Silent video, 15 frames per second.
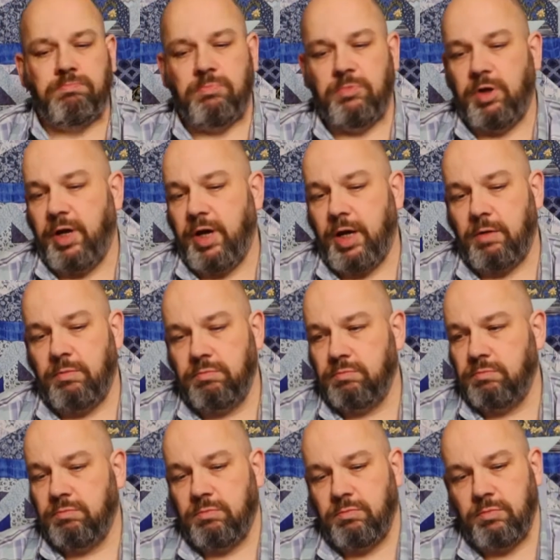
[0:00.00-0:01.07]
Yeah,
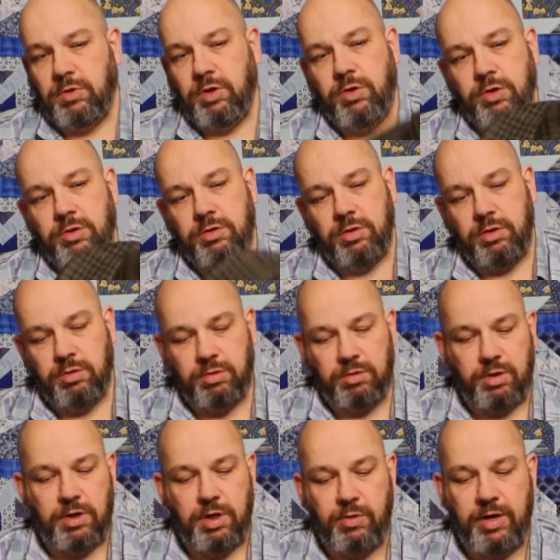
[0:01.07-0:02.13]
you could,
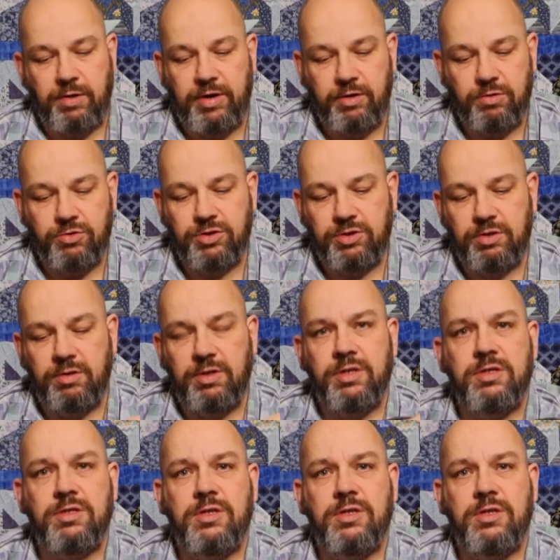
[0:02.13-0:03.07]
here I used this